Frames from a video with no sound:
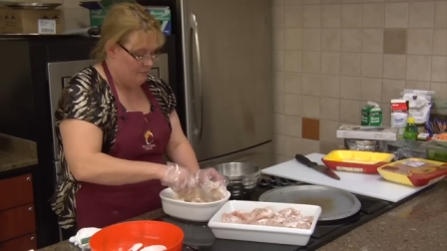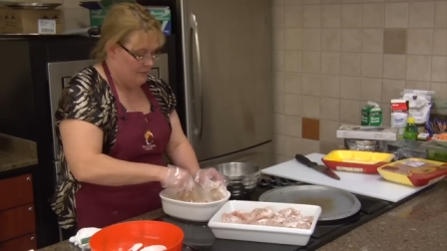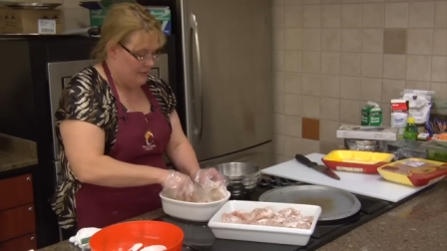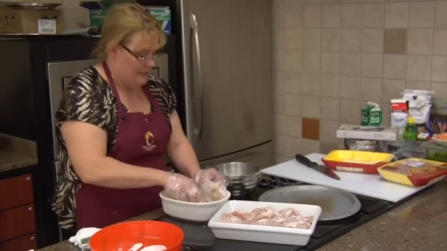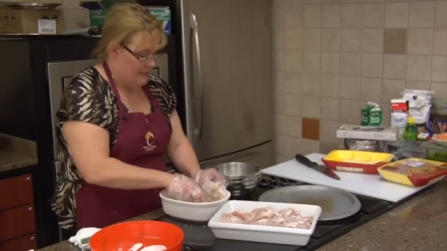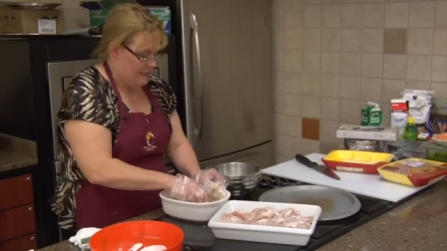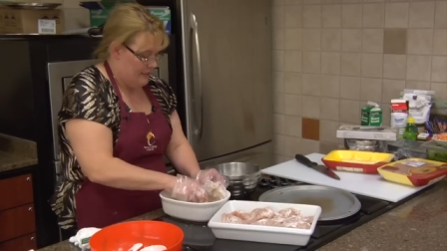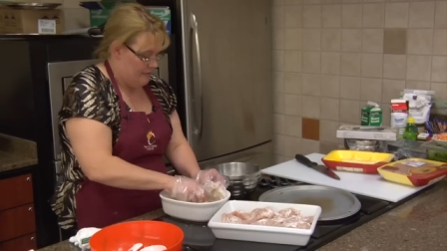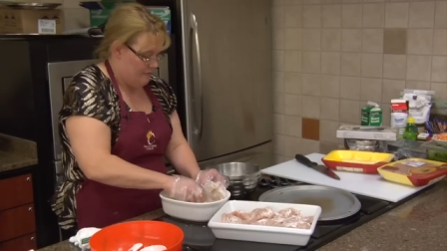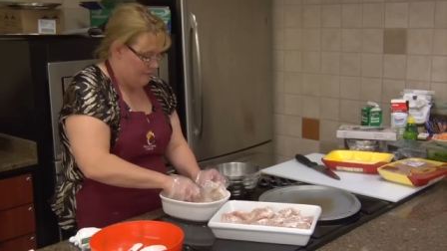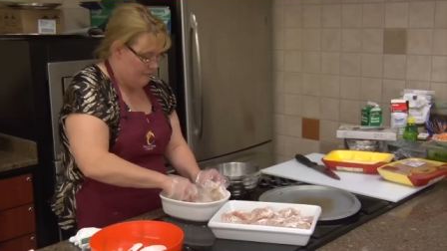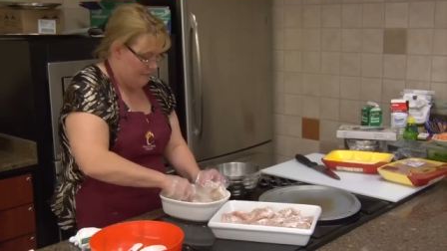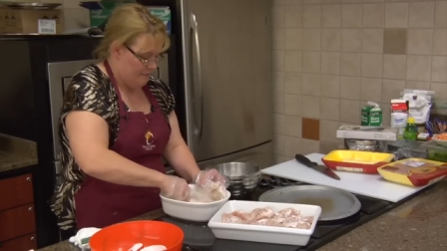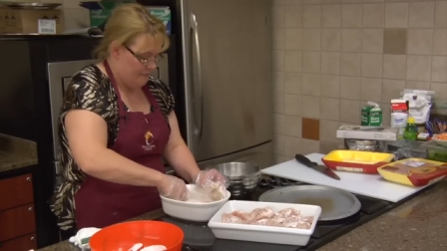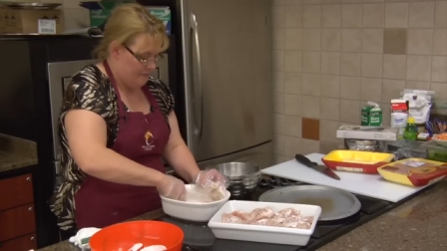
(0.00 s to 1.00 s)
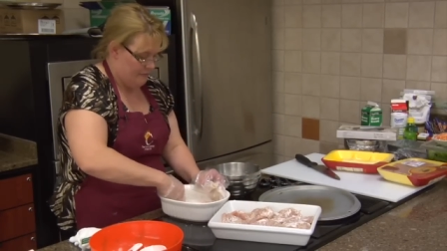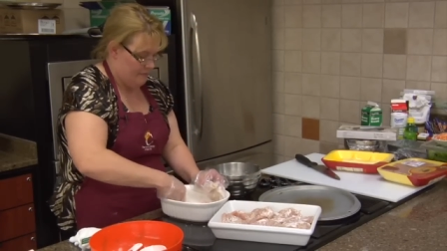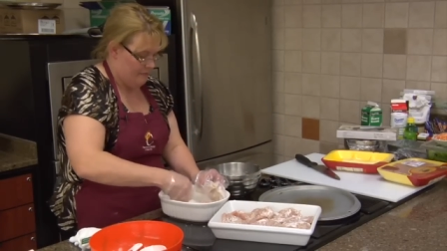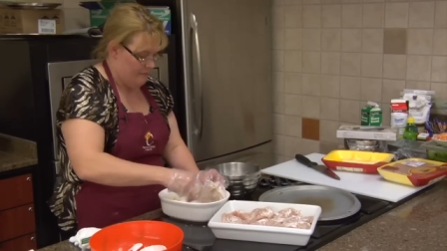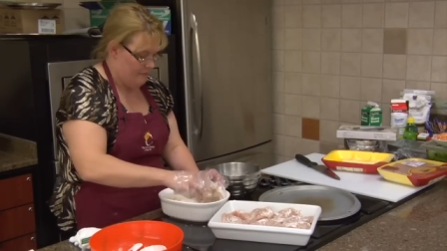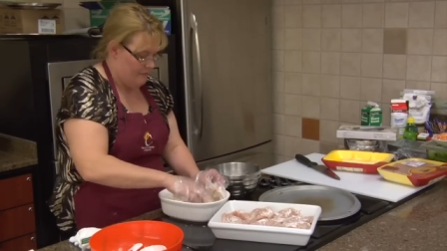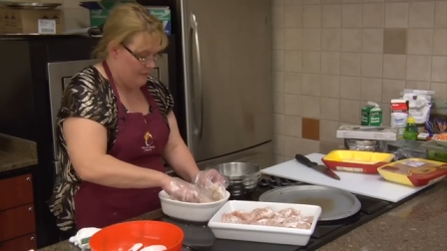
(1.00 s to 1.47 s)
but
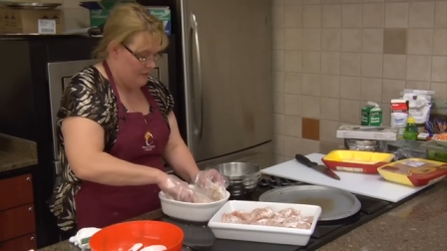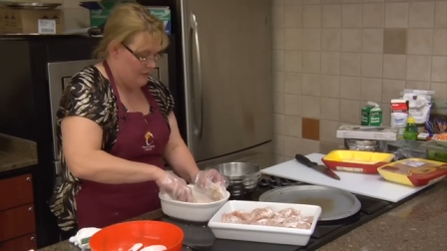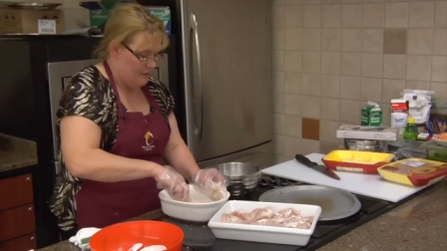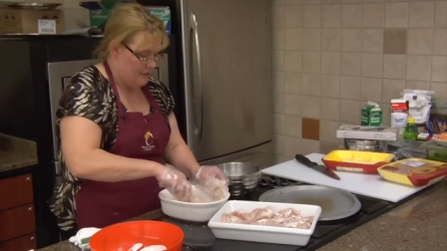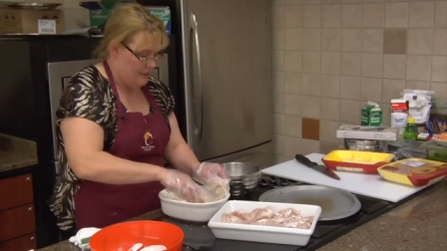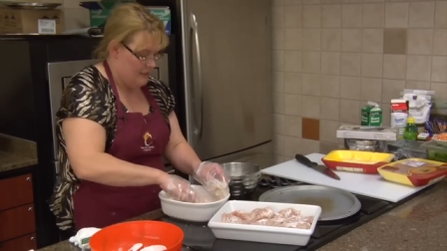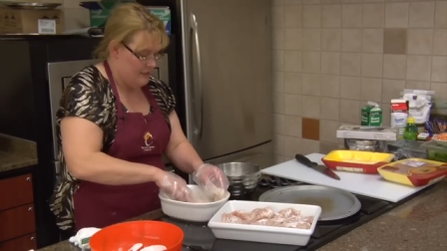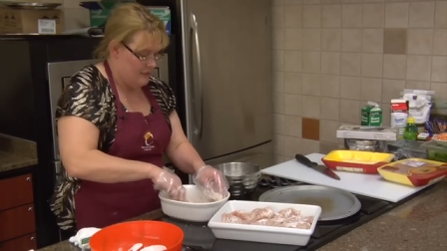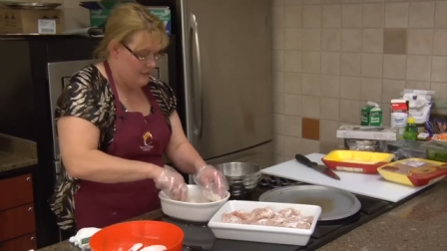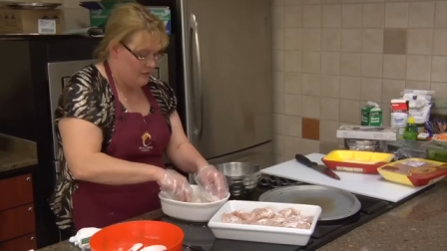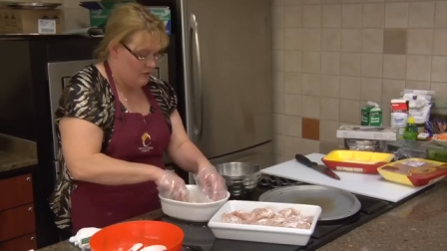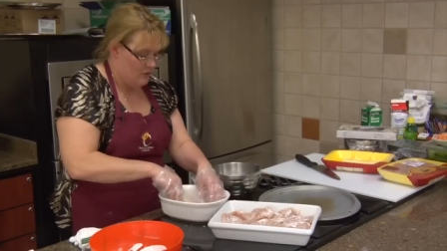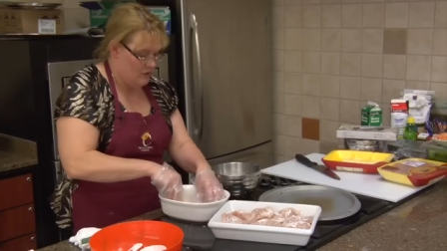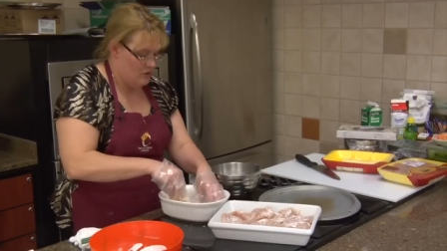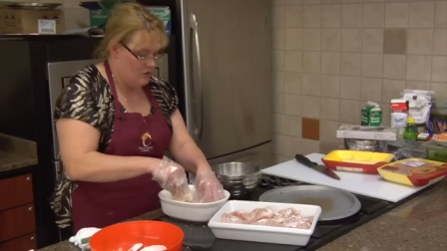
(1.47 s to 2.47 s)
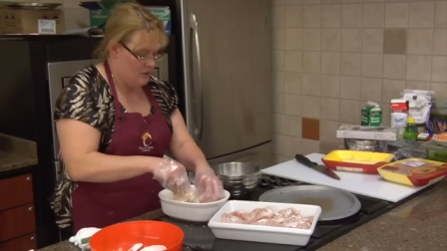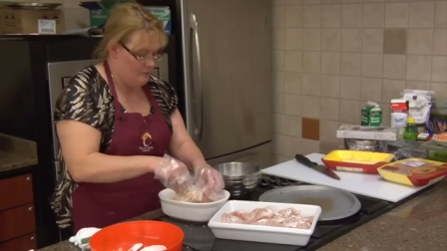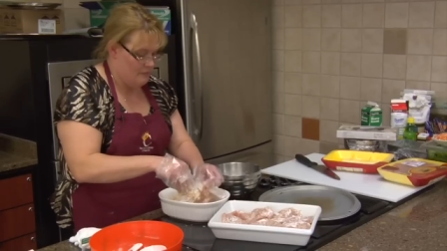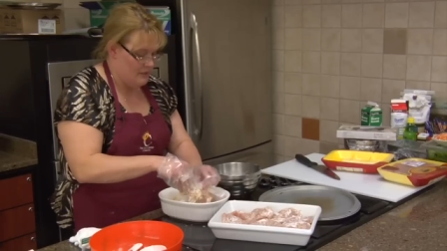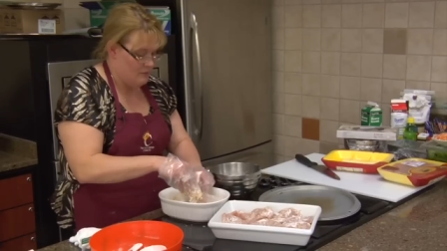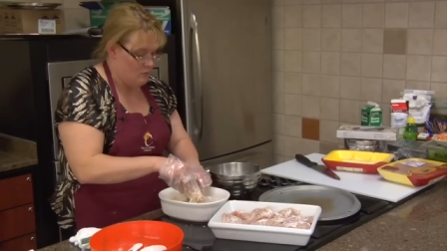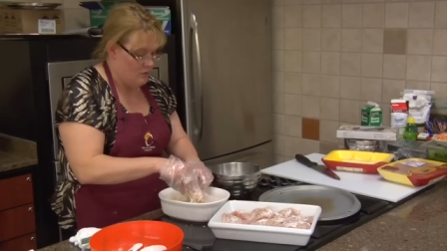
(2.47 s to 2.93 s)
they had done a good job
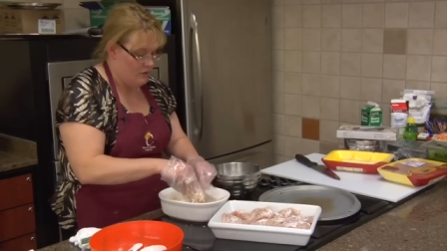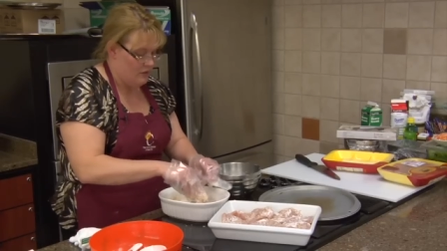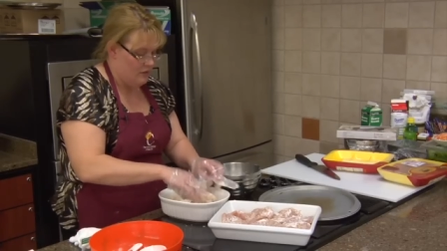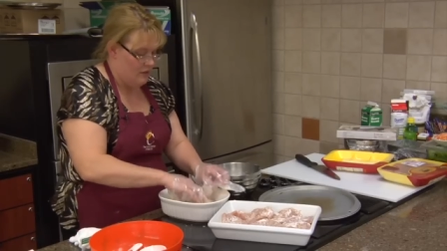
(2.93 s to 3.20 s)
this morning.